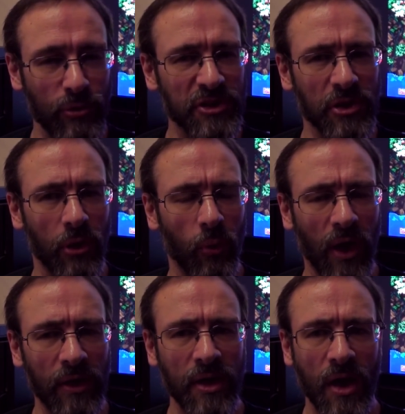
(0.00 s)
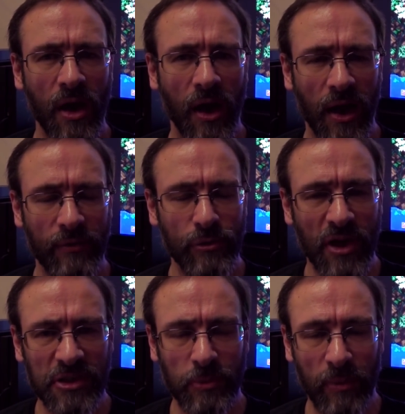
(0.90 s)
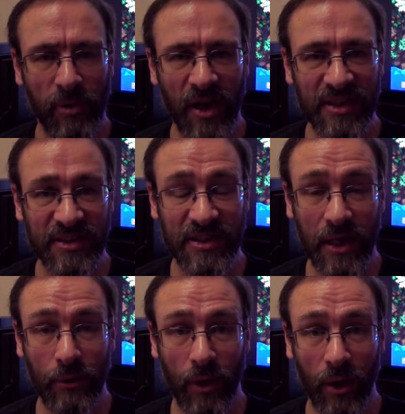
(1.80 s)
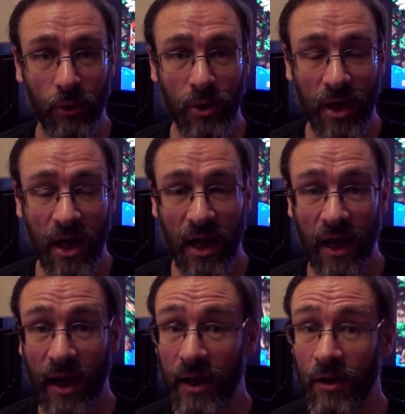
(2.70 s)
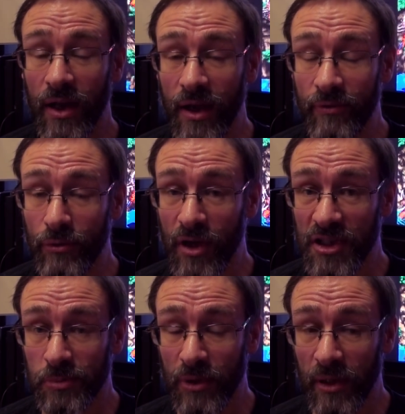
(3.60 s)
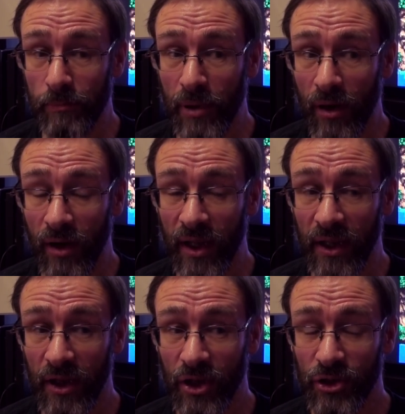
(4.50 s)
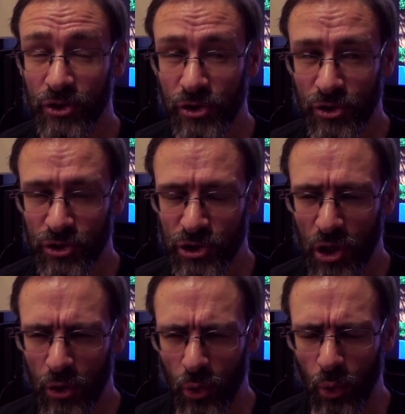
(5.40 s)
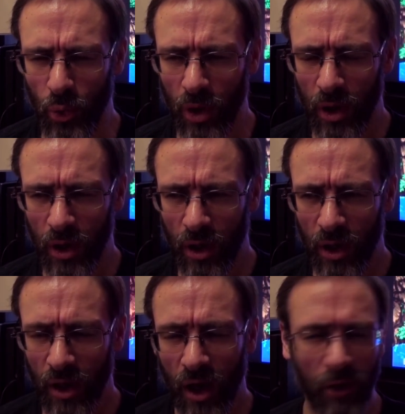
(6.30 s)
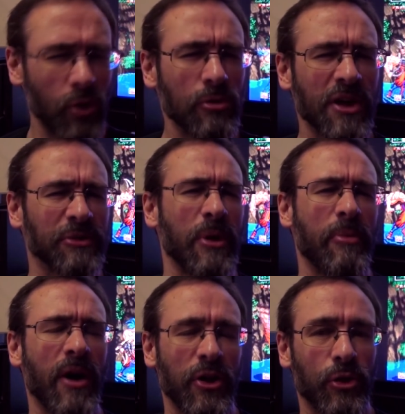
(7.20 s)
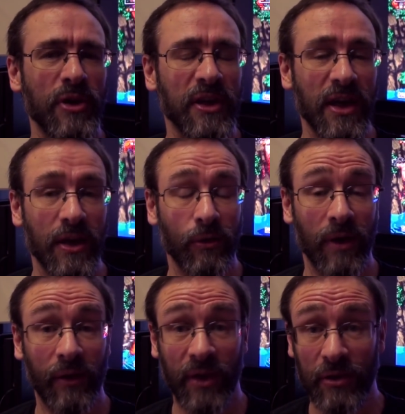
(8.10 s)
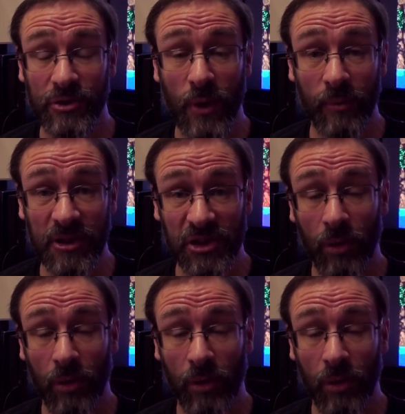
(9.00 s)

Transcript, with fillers: original one. I have a Raspberry Pi 0 and I have a Raspberry Pi 2. I've got a Raspberry Pi 3 kicking around here as well, but it's